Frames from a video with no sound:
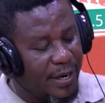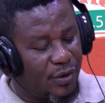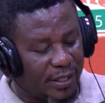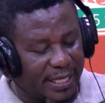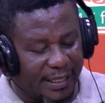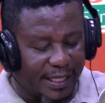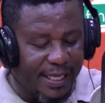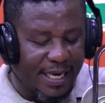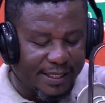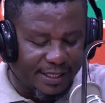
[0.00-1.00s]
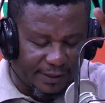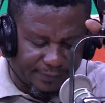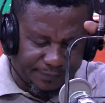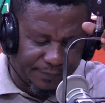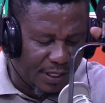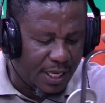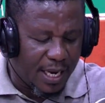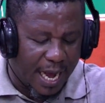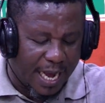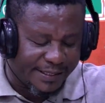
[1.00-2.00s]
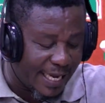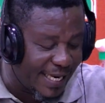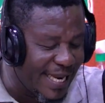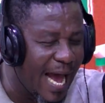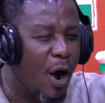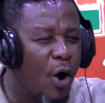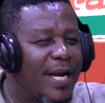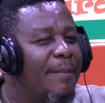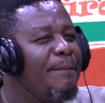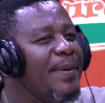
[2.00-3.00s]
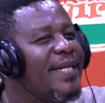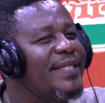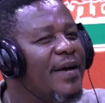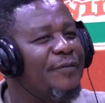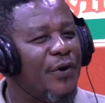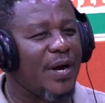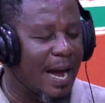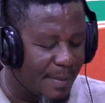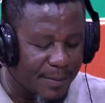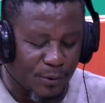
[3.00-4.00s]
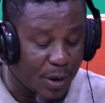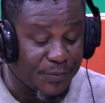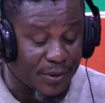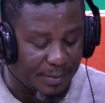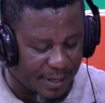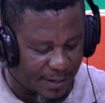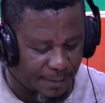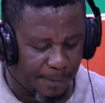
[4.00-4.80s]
Dr. 3 days, achadi ya ode breath ye for amami huwe jiri me.